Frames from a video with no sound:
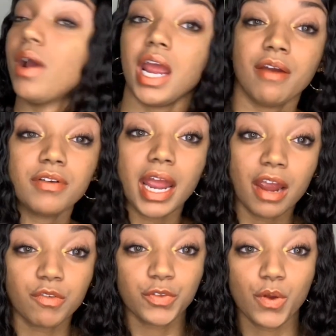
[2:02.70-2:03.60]
whatever
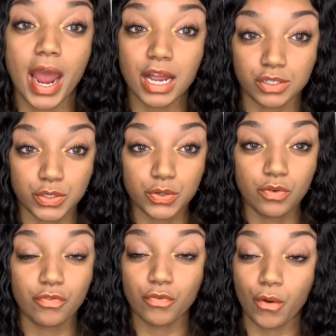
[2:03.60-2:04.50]
hair review I
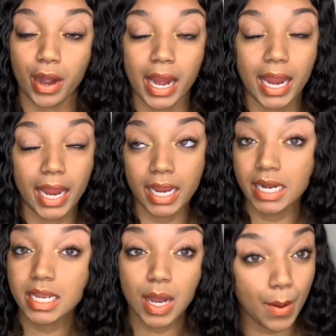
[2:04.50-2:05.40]
do for
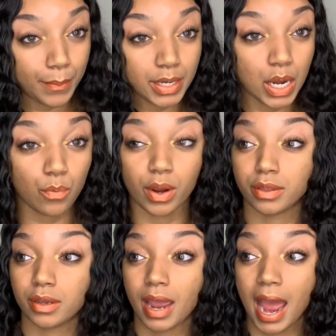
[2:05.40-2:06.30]
any company,
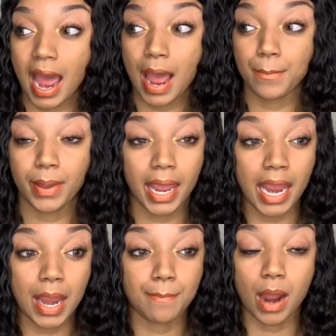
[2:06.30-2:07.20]
whether I
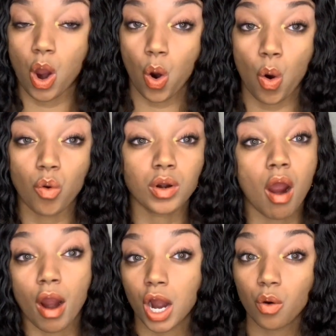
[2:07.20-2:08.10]
paid my own
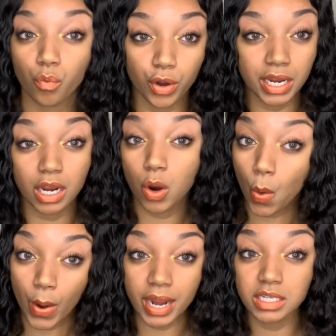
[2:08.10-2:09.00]
hard-working
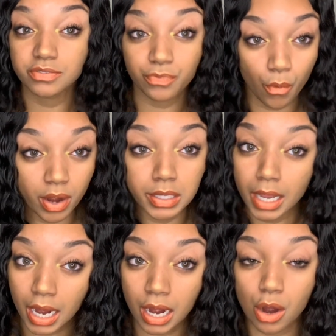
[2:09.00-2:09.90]
coins for the
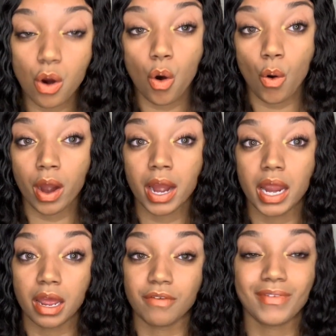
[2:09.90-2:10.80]
hair or
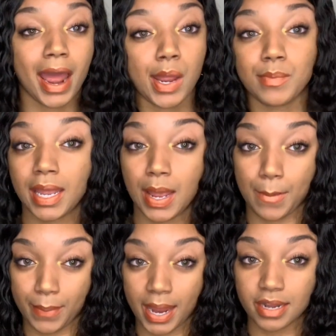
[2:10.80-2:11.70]
if I am getting
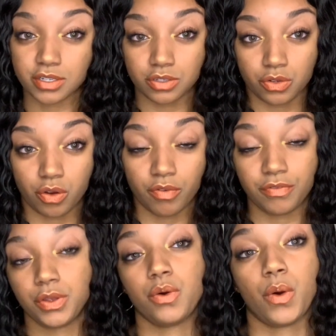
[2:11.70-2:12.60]
paid to do a
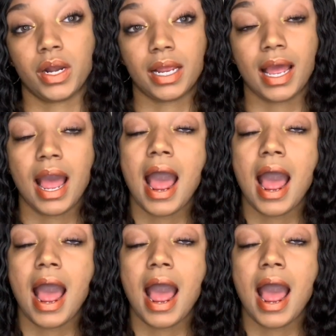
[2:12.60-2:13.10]
review on it,